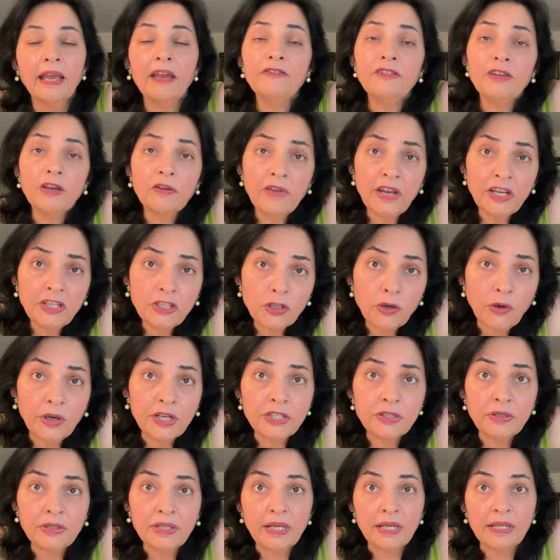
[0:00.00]
If you've
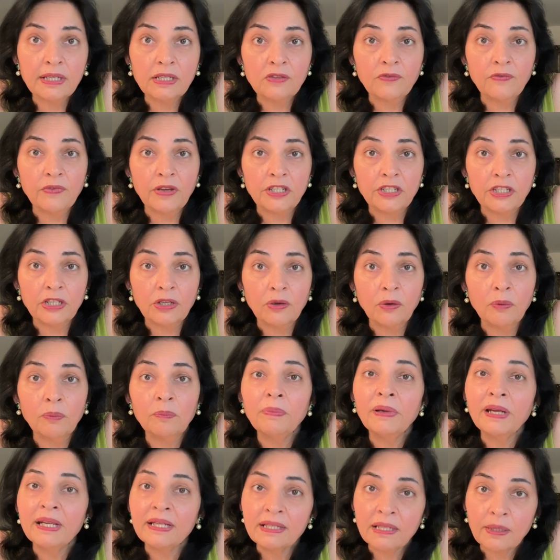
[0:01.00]
enjoyed today's video,
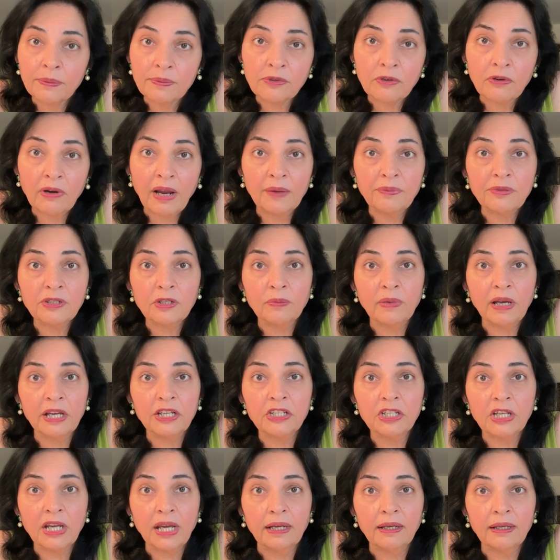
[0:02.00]
please subscribe to my
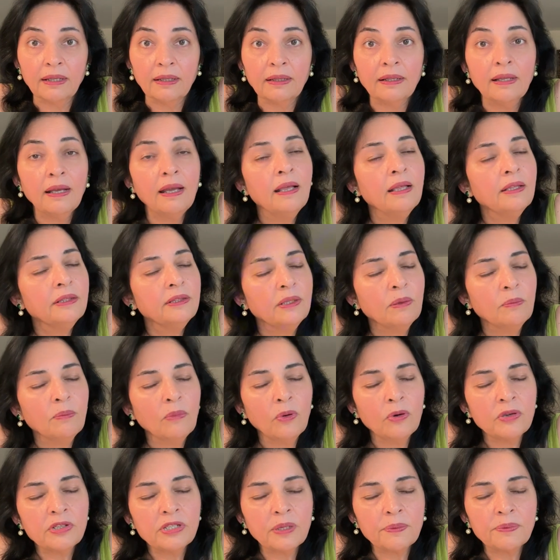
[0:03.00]
channel. The
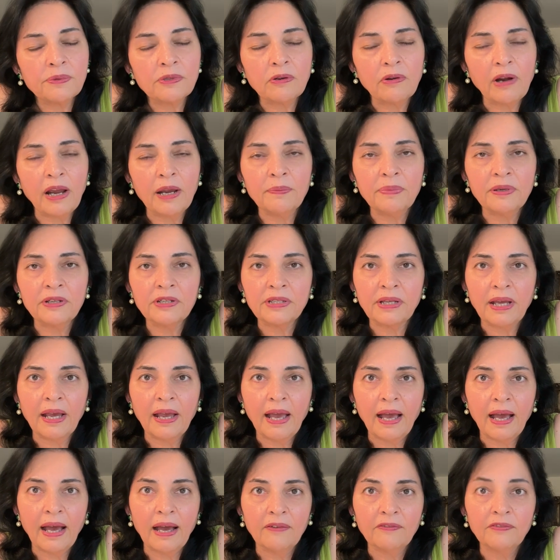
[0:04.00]
more subscribers I
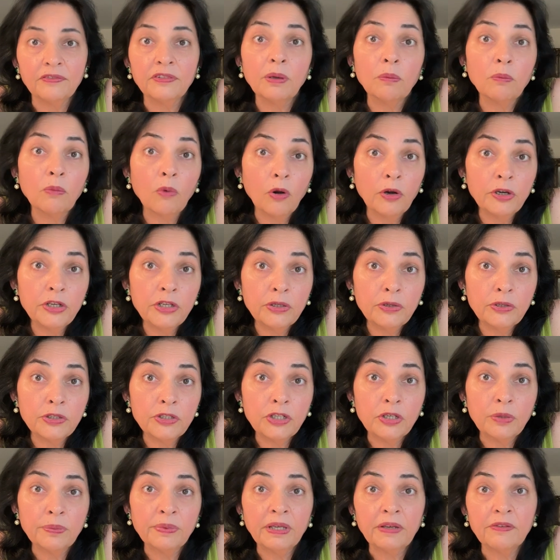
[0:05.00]
have, the more
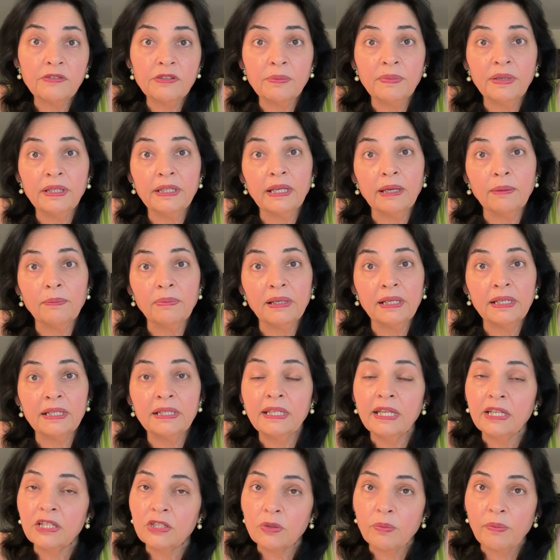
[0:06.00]
YouTube gives me the
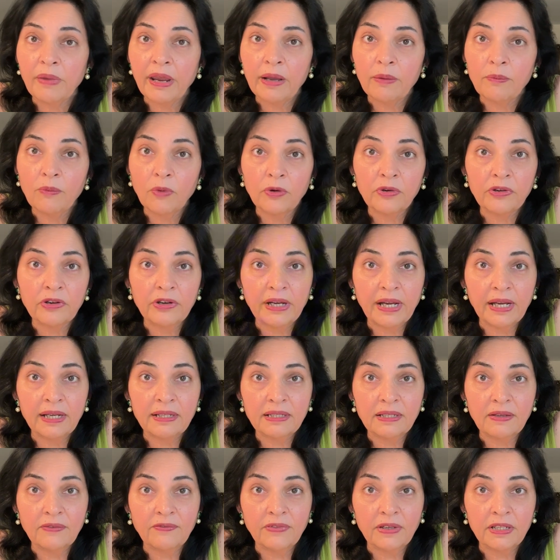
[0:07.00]
ability to make more
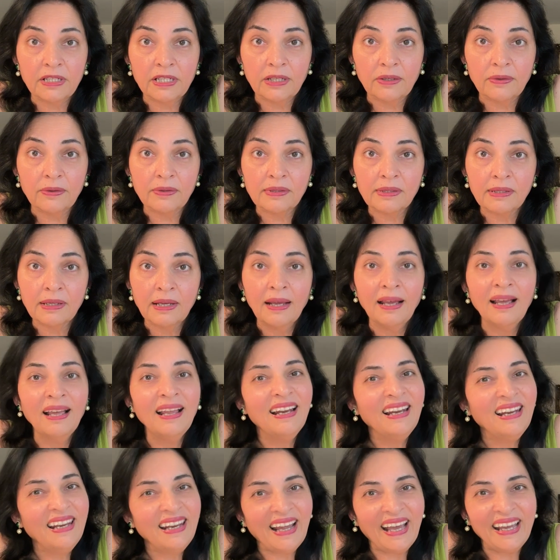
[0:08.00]
creative videos.
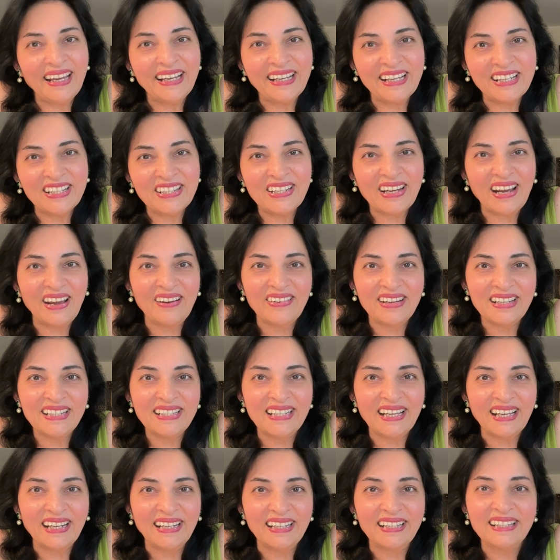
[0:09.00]
Like it, share it,
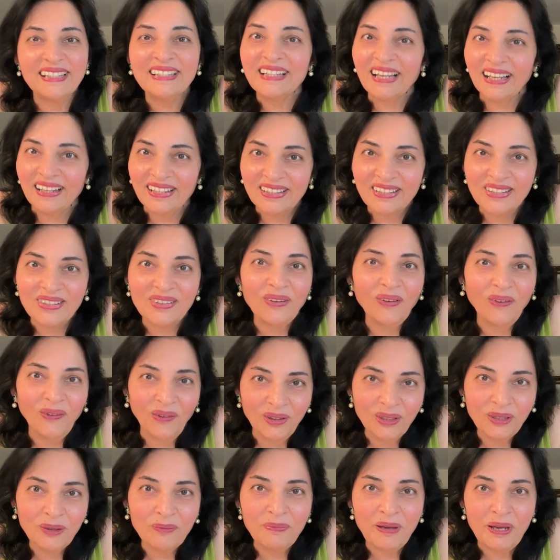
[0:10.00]
tell it. Tell it to
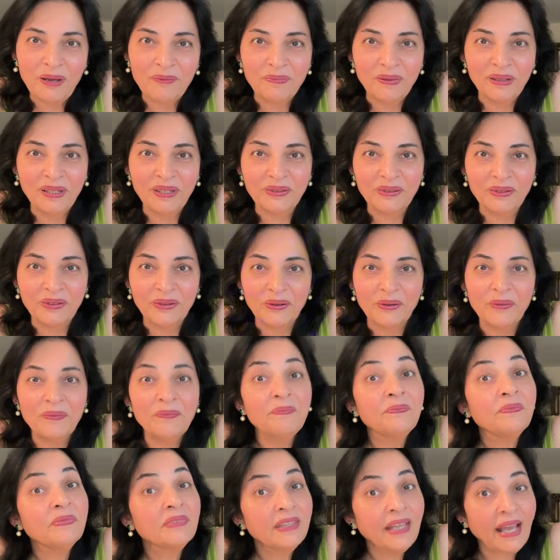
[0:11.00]
all the people you know.
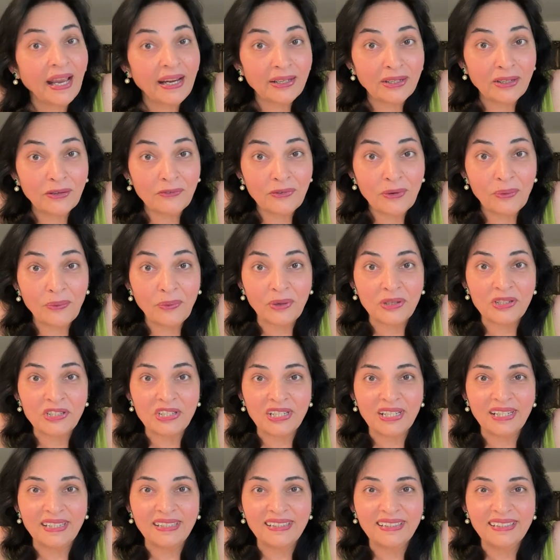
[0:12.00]
Thank you for
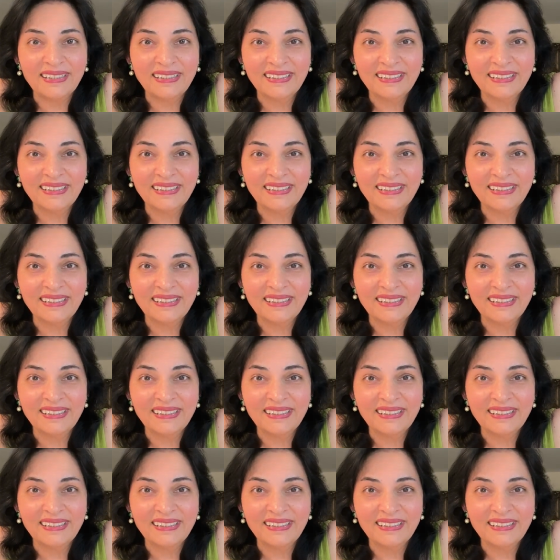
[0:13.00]
watching.